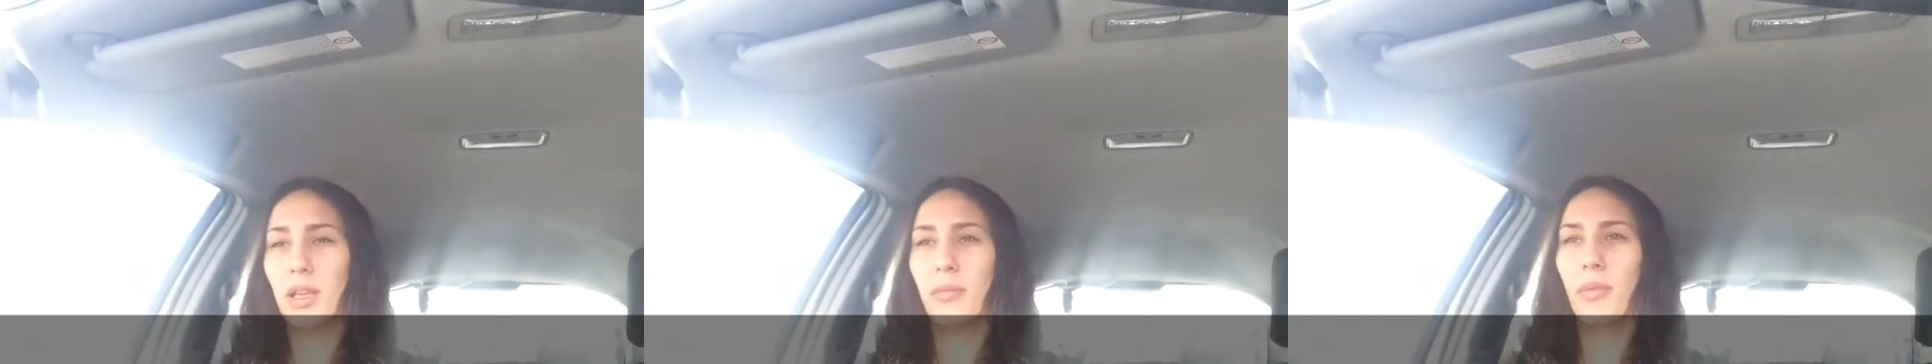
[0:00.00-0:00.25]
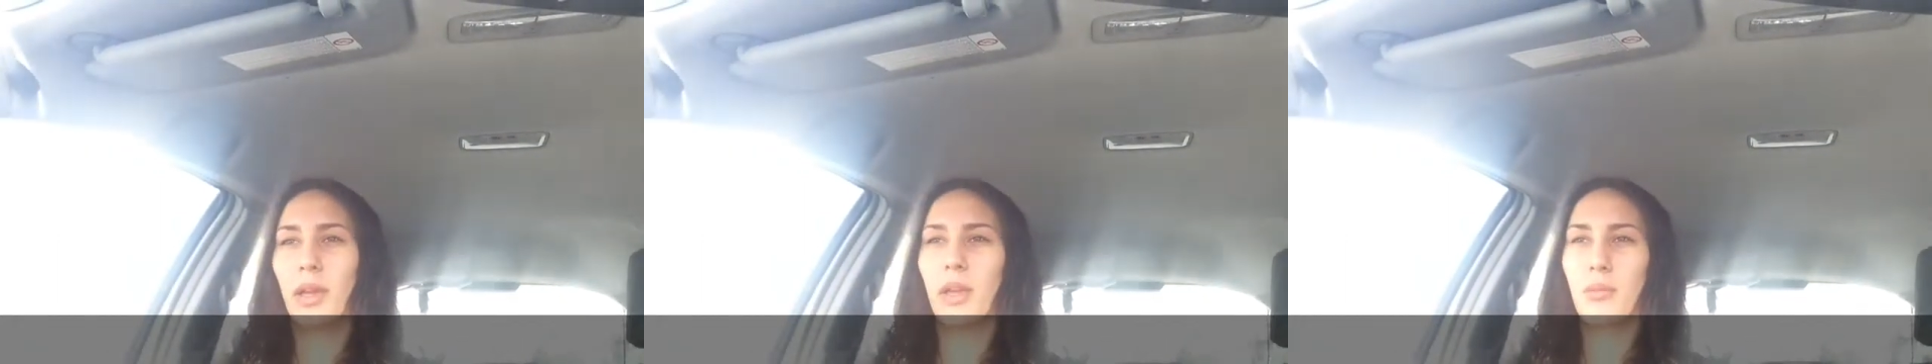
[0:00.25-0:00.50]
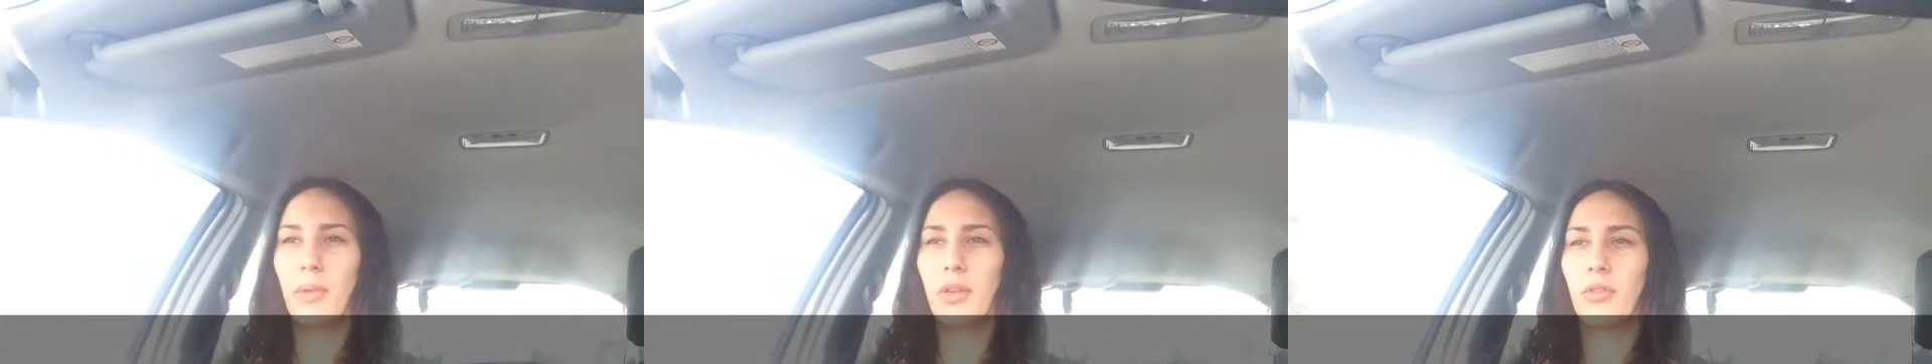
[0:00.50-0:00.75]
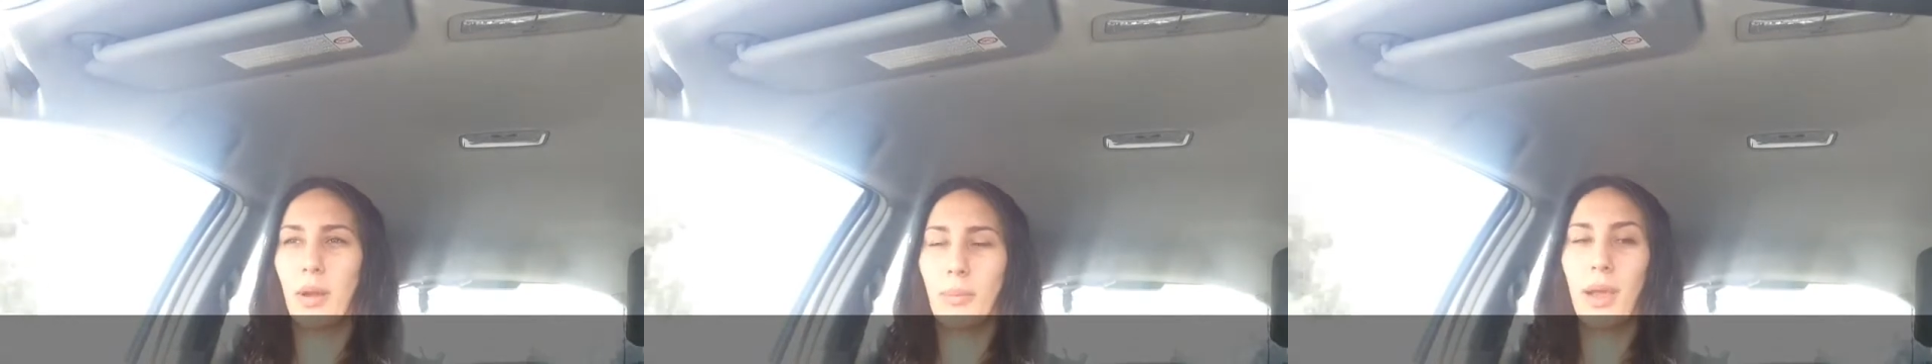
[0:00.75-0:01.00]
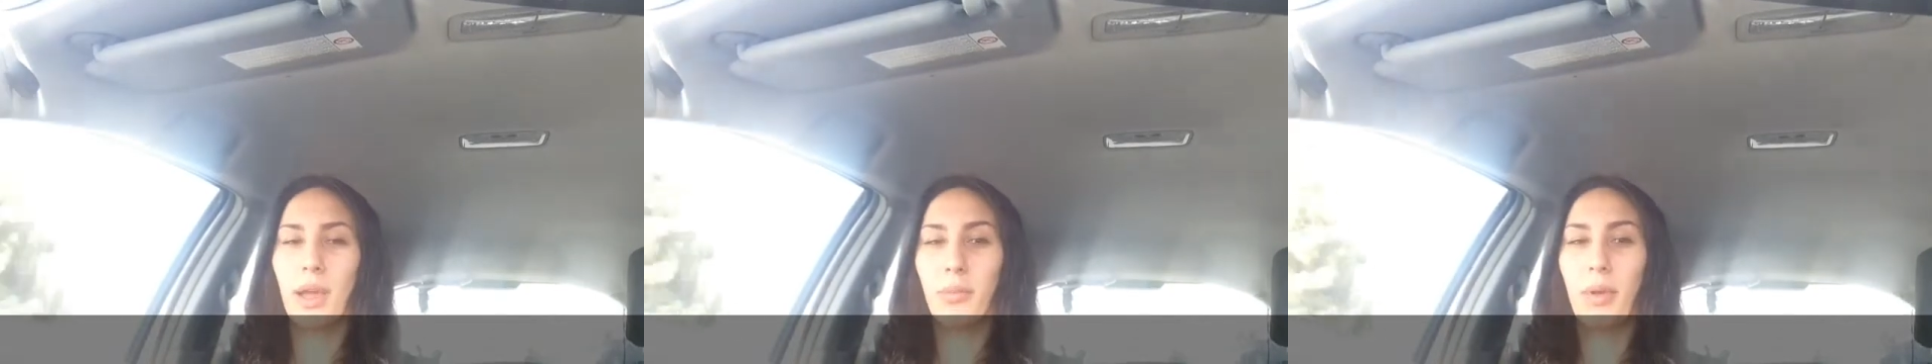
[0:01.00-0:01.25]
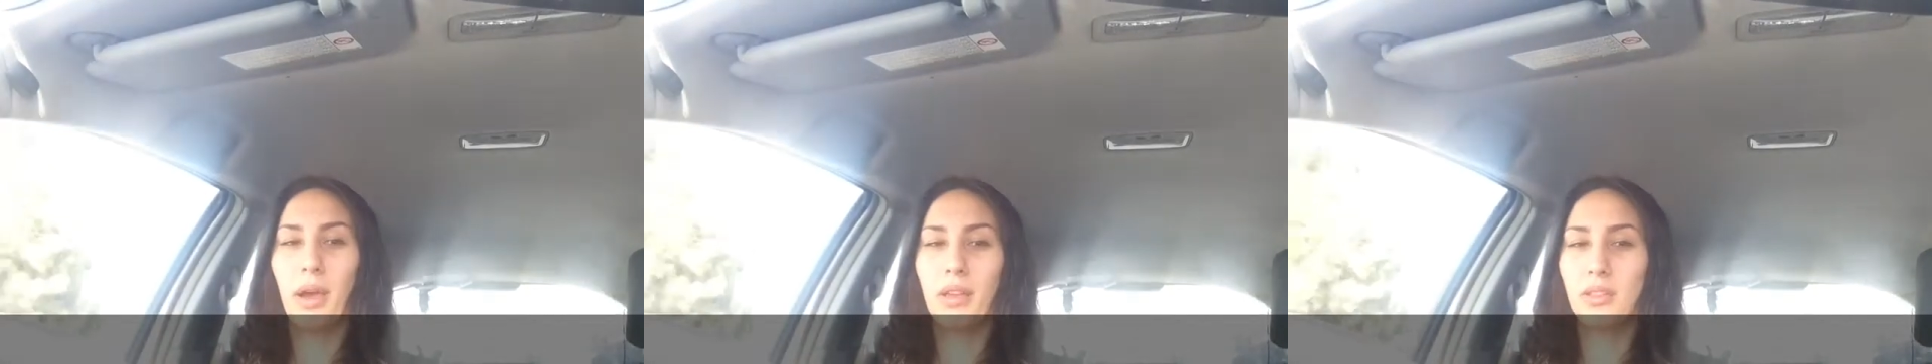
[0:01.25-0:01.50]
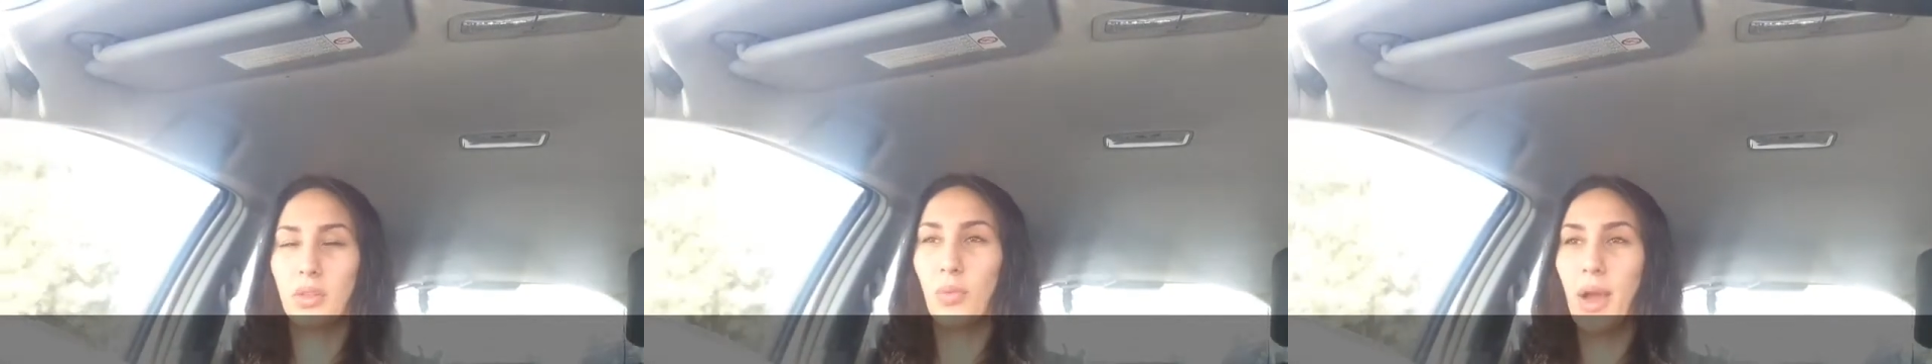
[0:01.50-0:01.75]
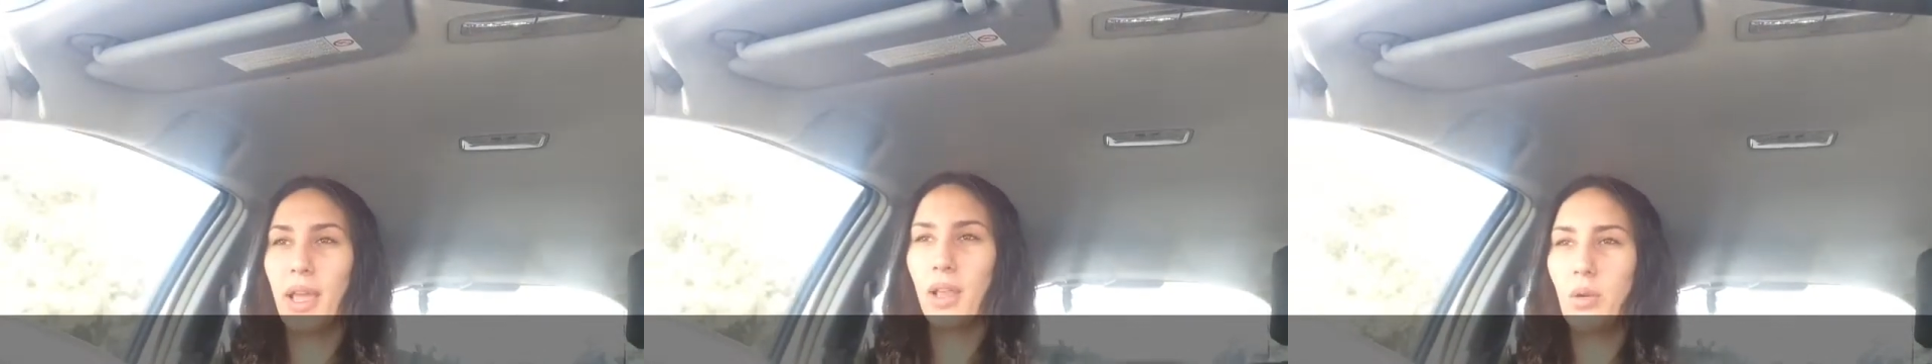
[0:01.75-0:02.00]
like my grandma had passed
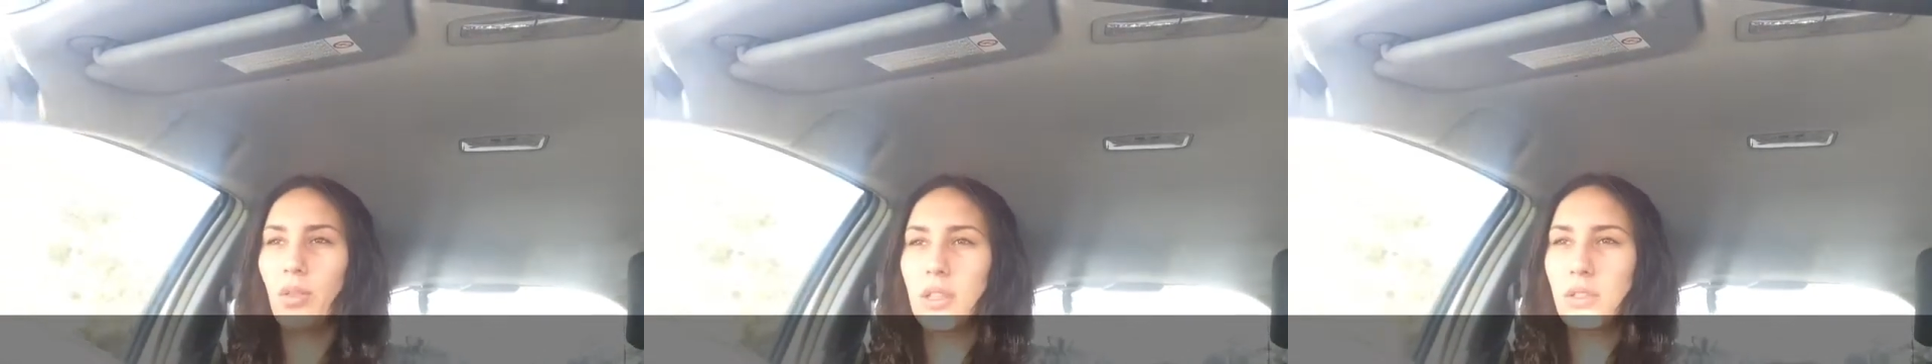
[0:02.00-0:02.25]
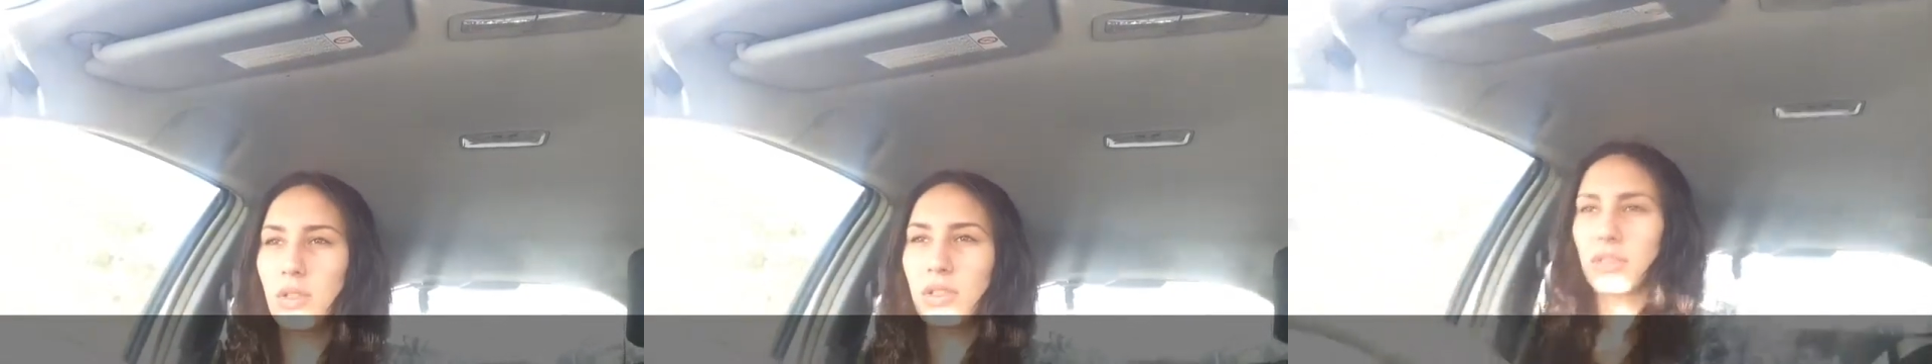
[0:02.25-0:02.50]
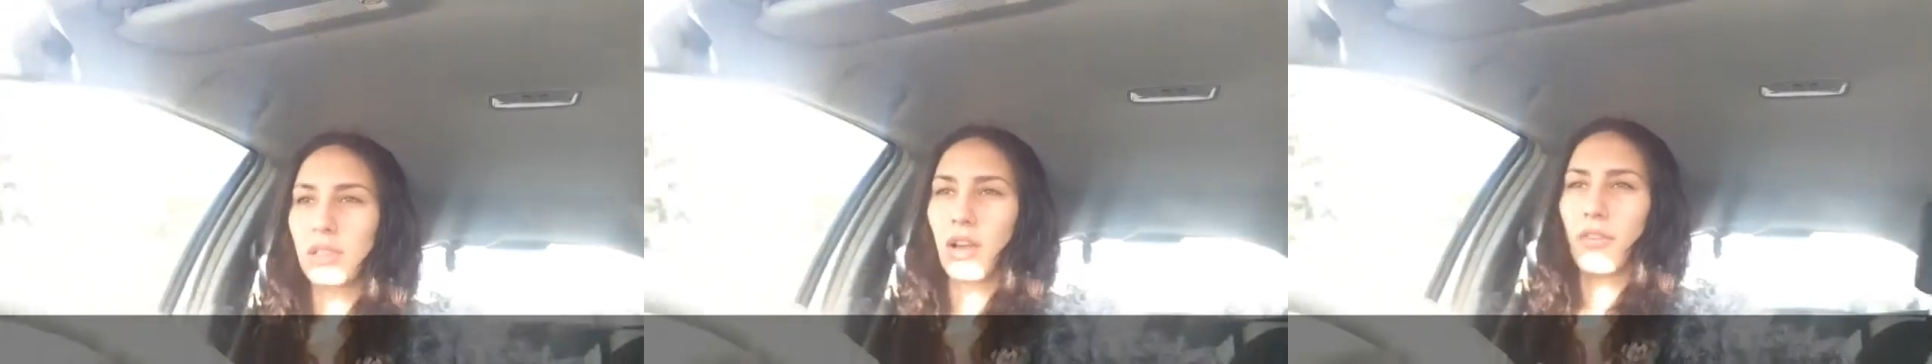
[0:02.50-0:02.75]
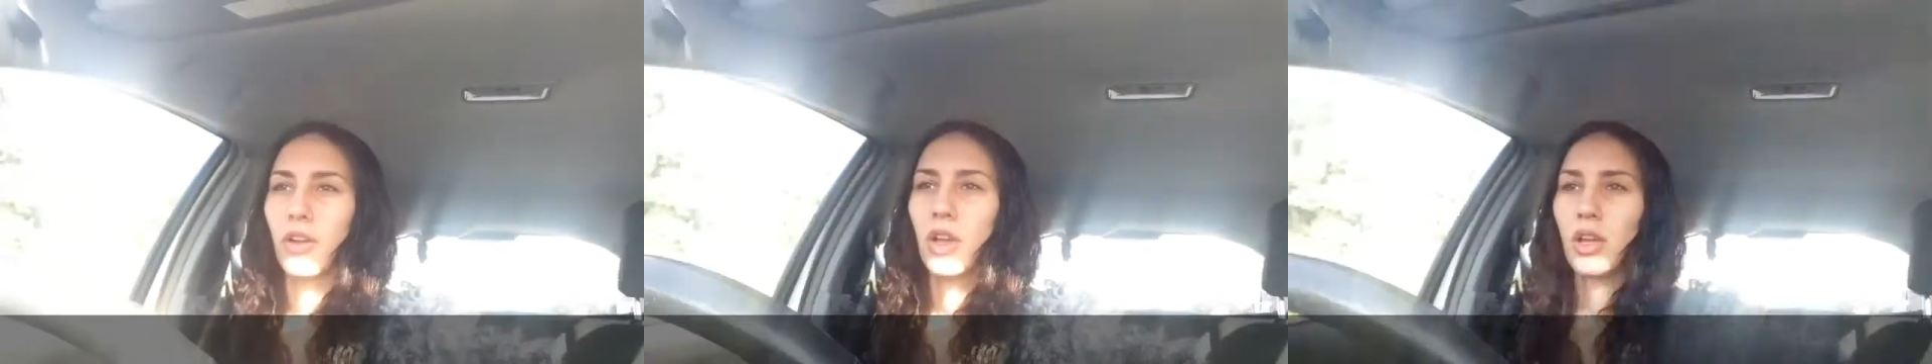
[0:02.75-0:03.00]
away and all that sort of stuff.